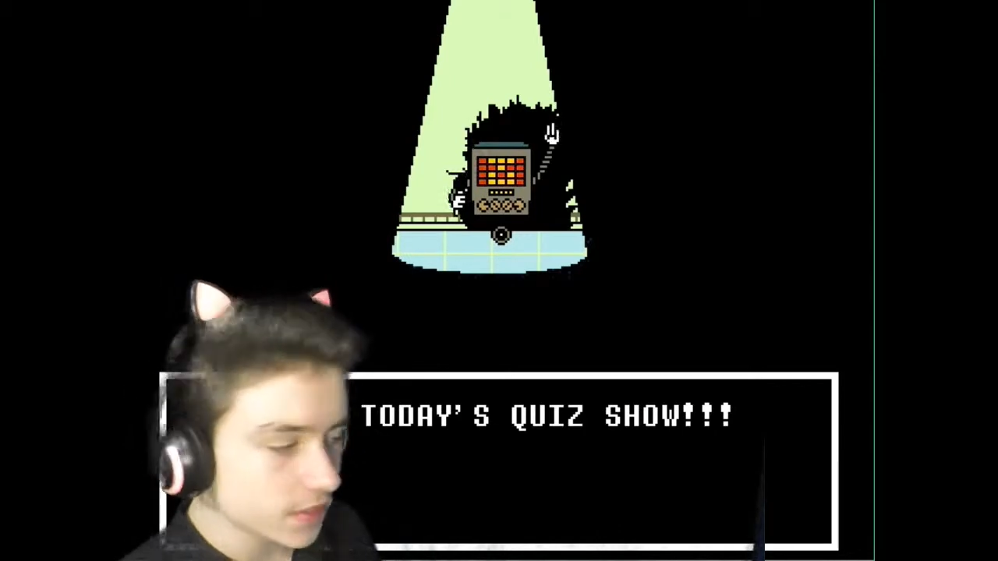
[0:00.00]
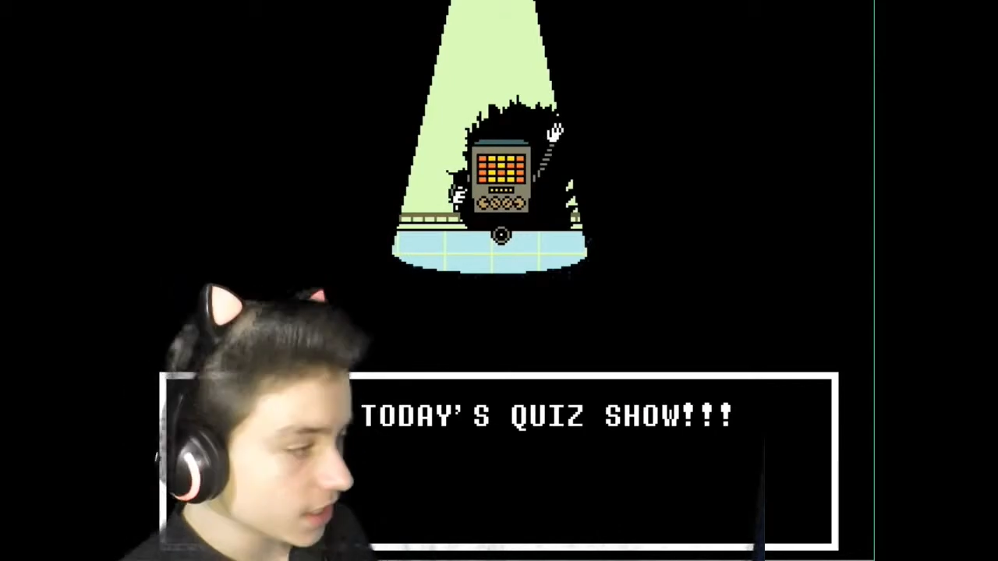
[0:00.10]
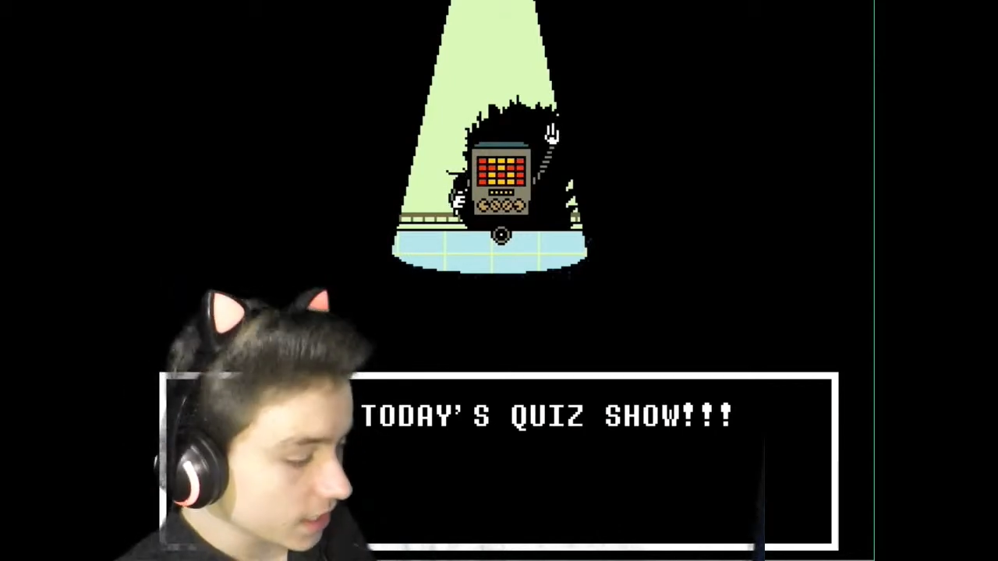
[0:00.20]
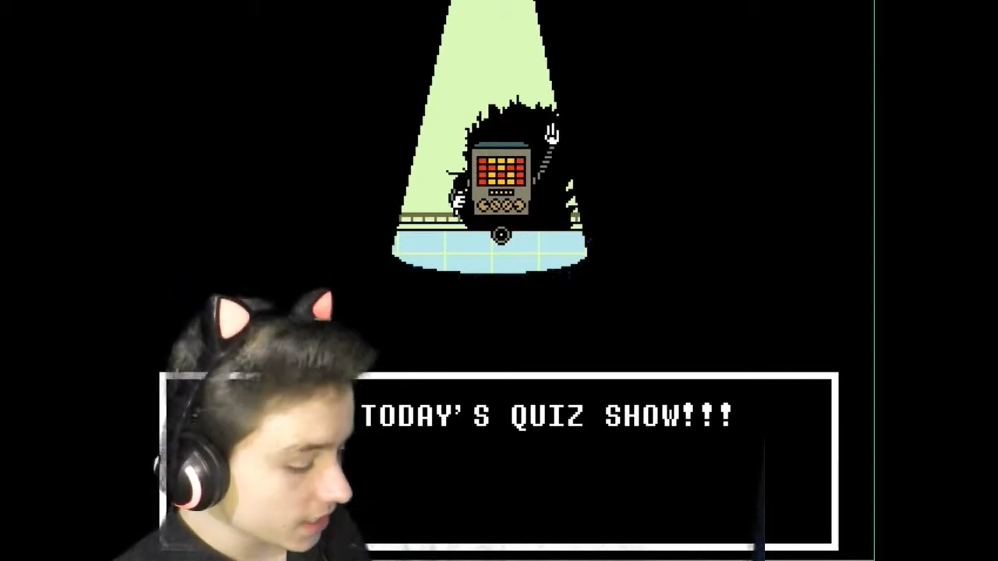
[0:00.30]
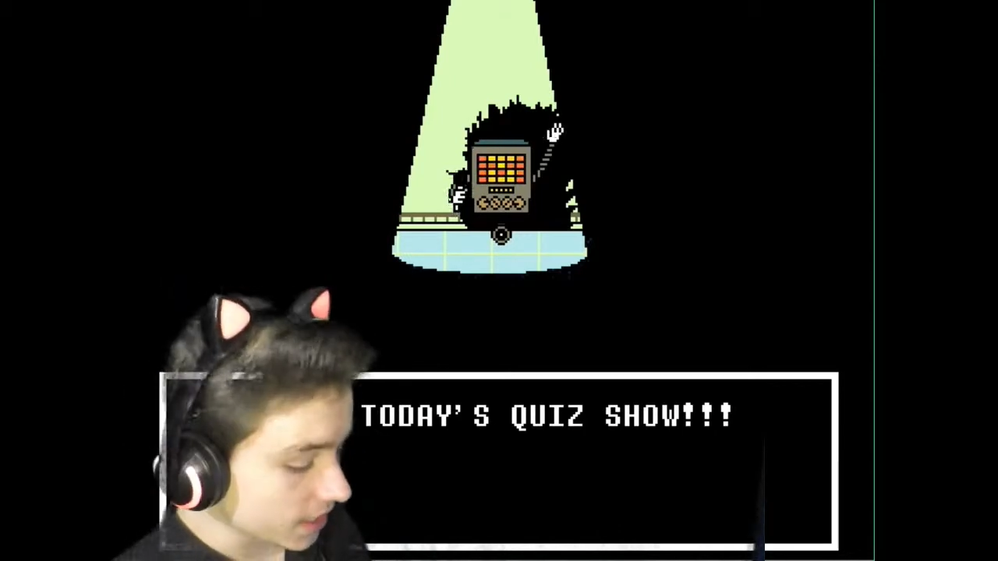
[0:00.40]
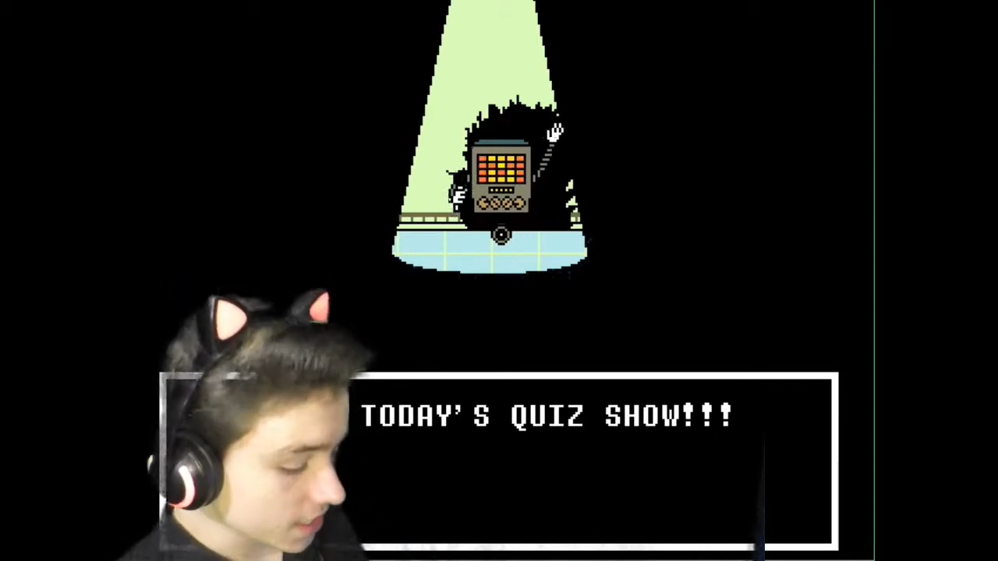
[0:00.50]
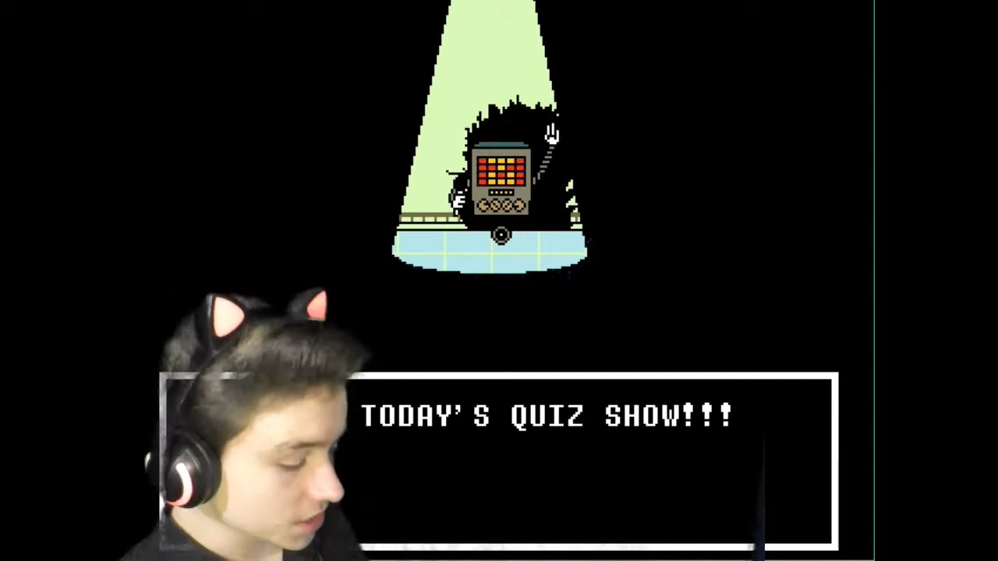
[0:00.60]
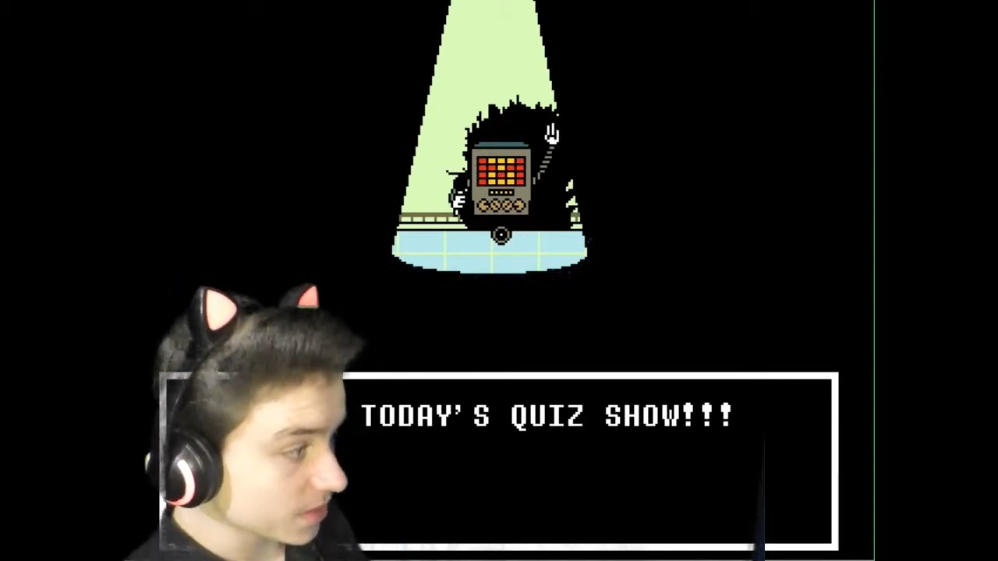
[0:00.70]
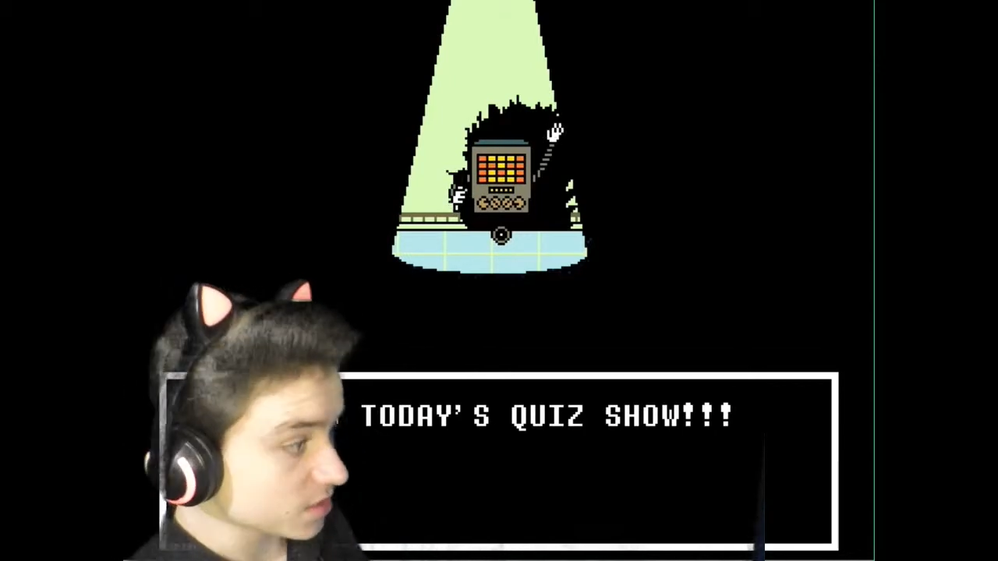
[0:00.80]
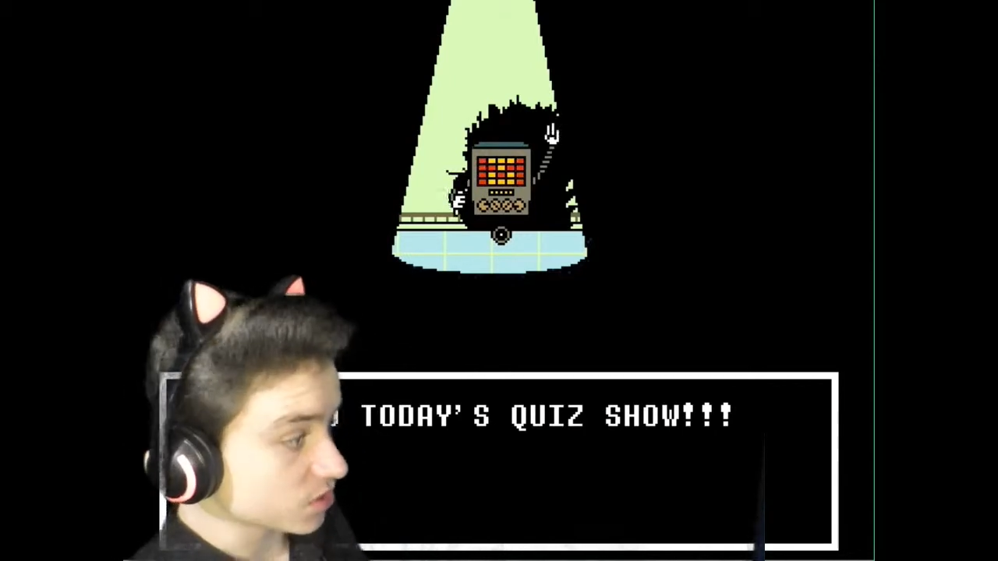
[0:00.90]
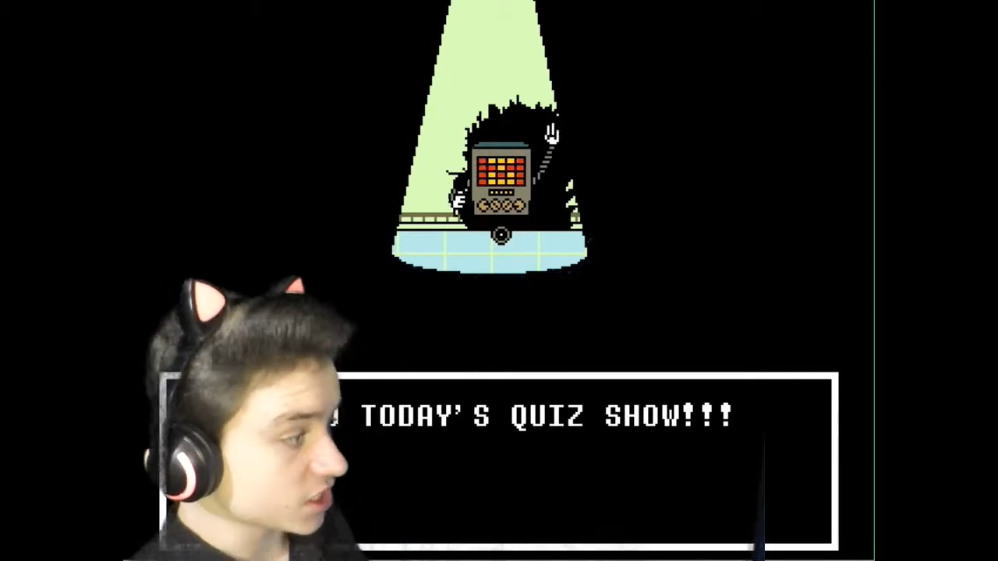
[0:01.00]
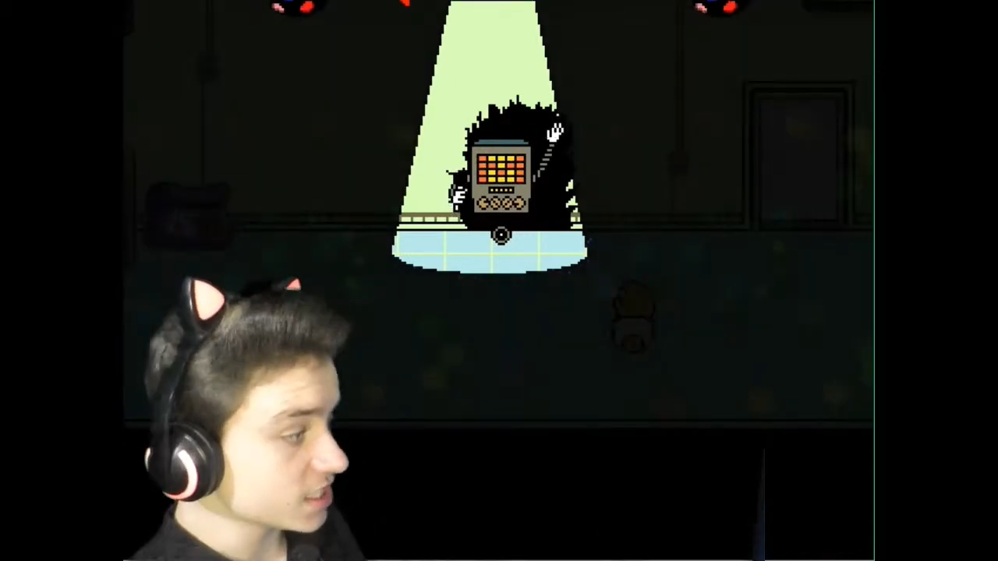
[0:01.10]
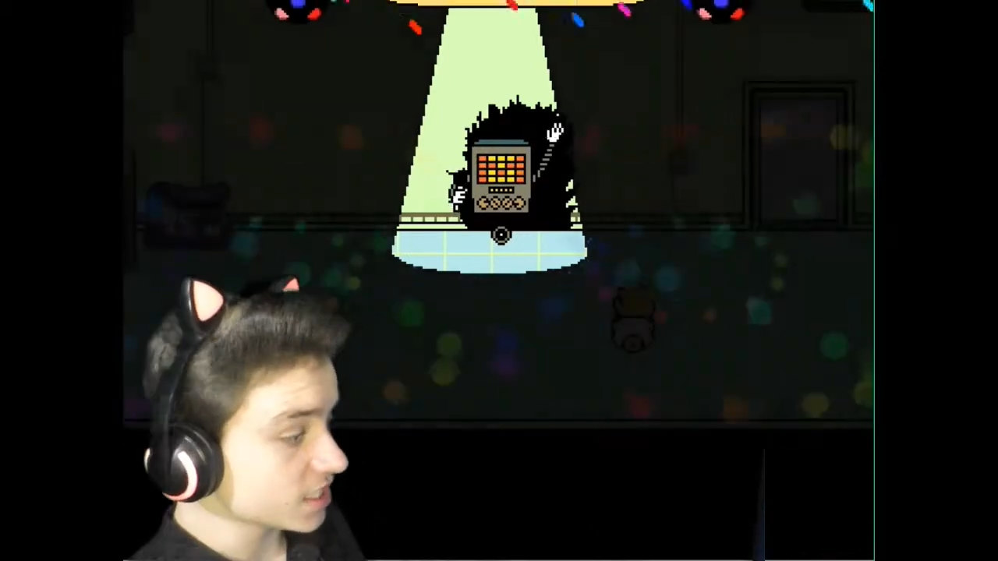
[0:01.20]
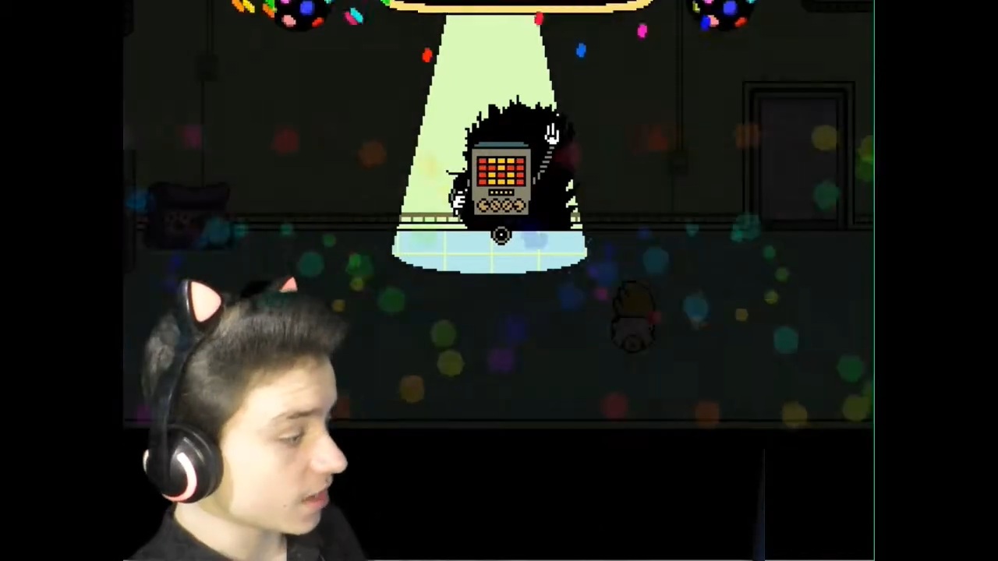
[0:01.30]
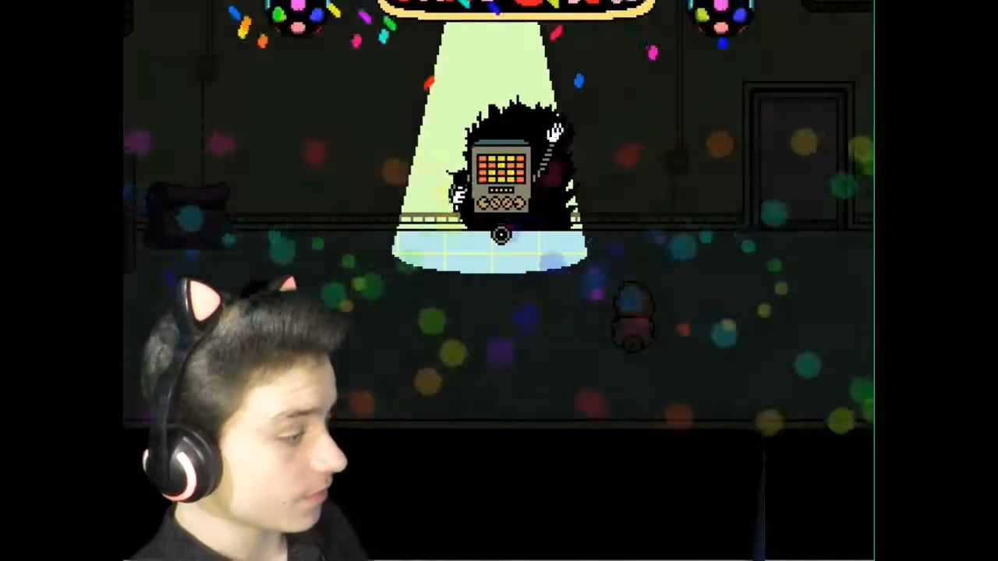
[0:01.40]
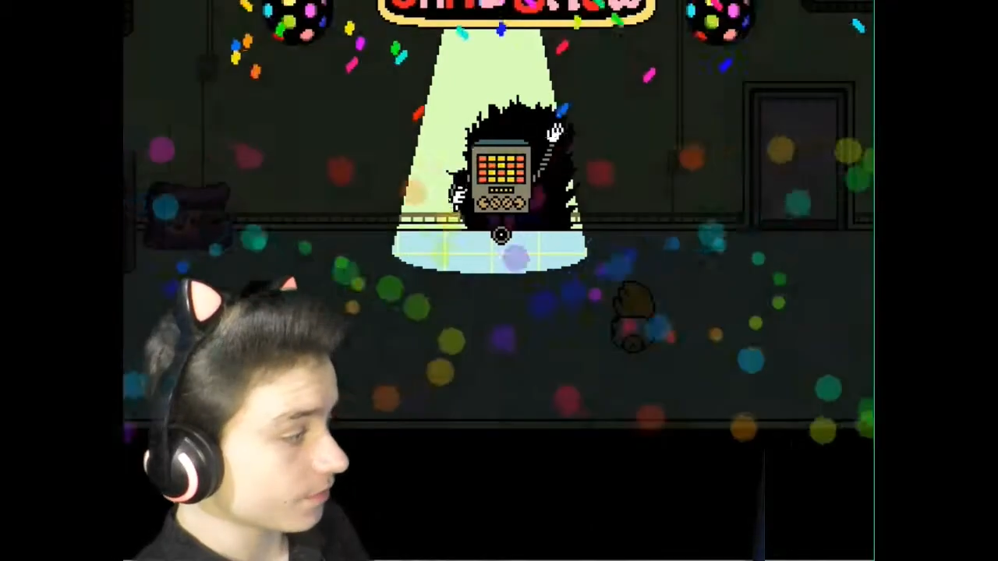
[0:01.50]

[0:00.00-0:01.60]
It, it actually makes more sense now.